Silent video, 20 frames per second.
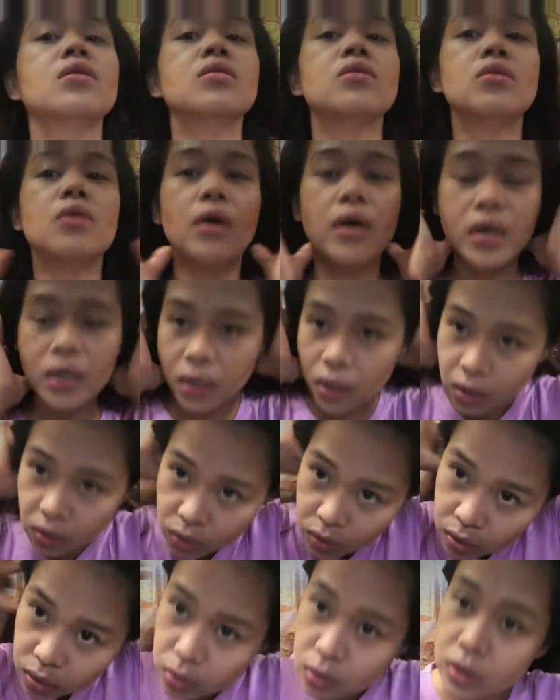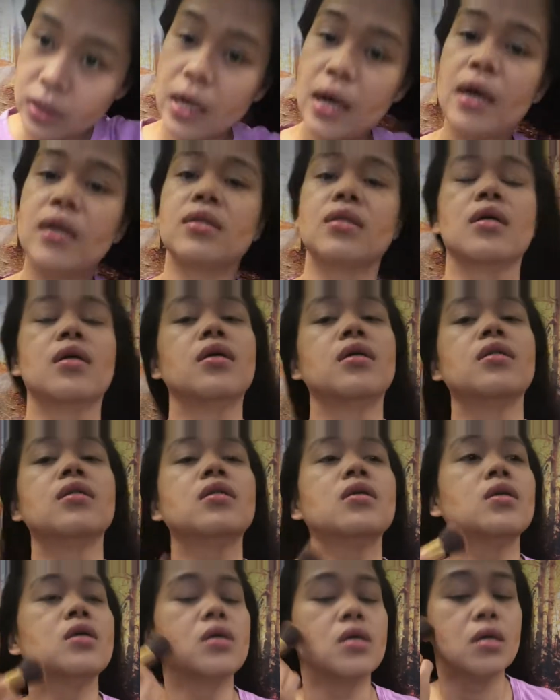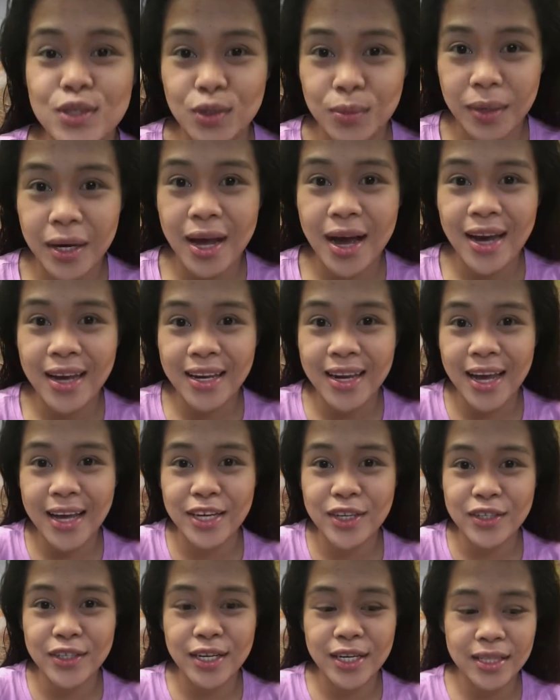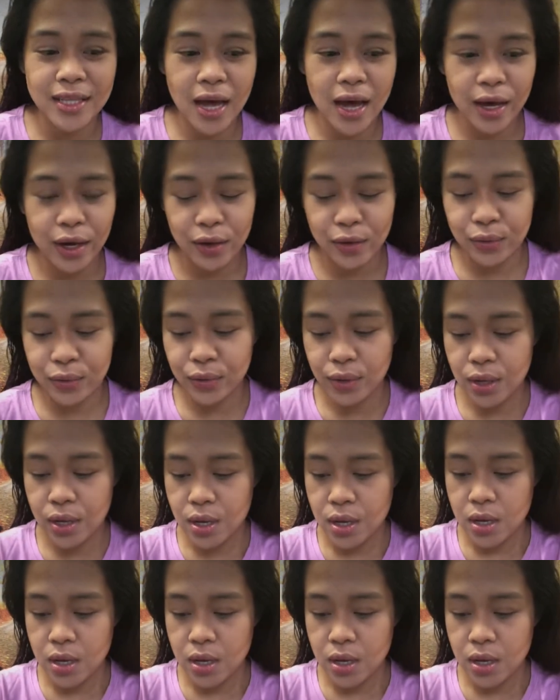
So ayan na yung contour natin. So mag-eyeliner na tayo.